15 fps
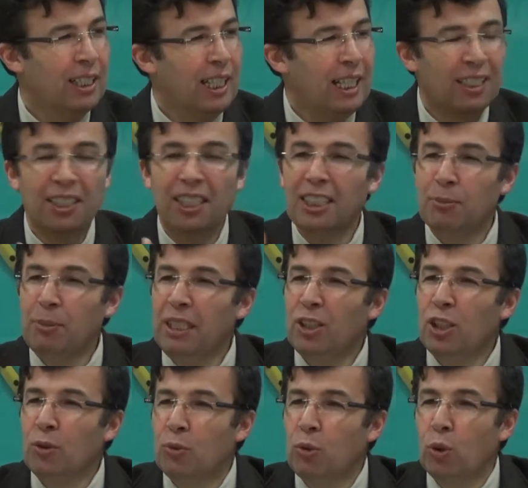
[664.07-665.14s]
Like Greeks
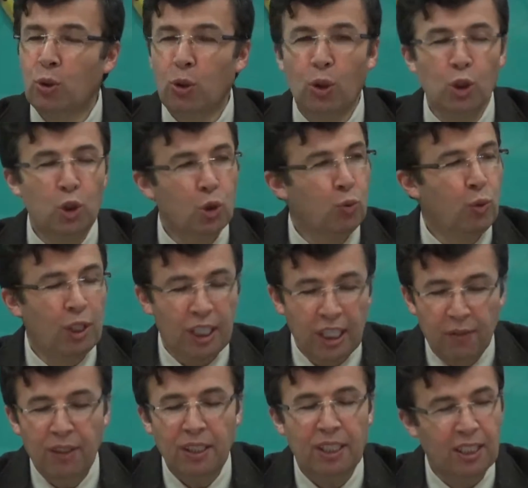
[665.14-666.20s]
meaning those who were
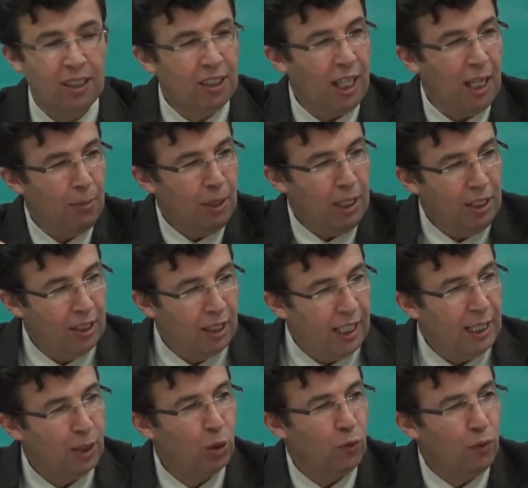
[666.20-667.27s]
living that time in the
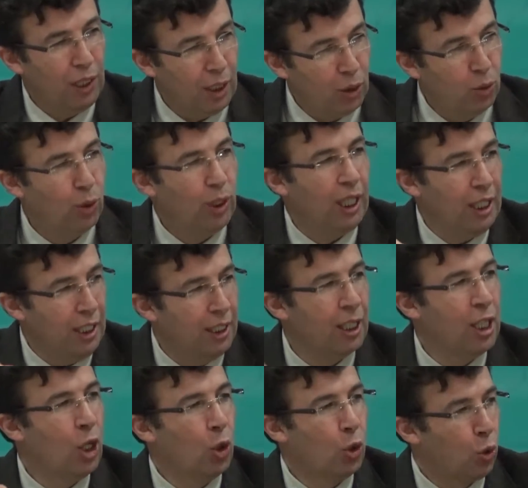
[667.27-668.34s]
land of Anatolia here,
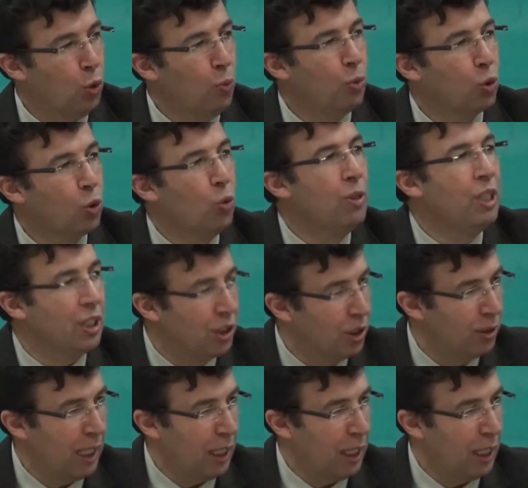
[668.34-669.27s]
Rumis.